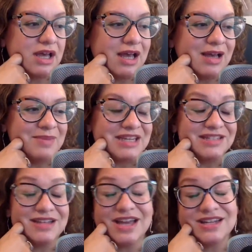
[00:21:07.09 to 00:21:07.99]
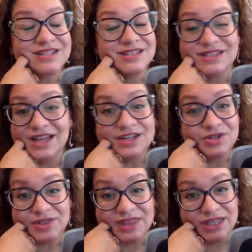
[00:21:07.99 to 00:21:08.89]
Um, it is not a it's not a
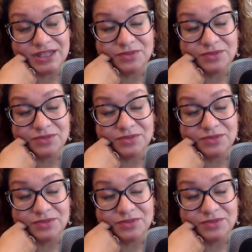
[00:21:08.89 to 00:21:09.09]
good thing.